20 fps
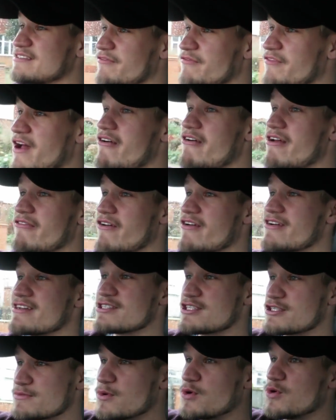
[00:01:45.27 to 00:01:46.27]
It's a very,
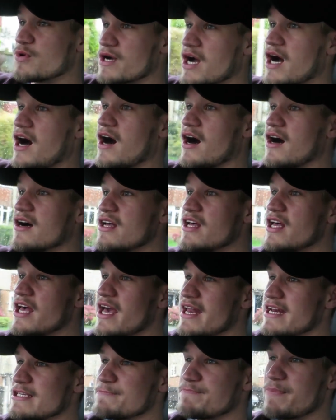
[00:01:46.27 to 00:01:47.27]
very small car,
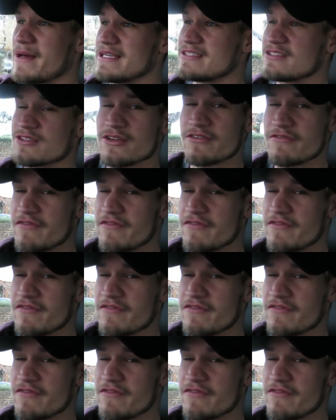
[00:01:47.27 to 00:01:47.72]
and it's based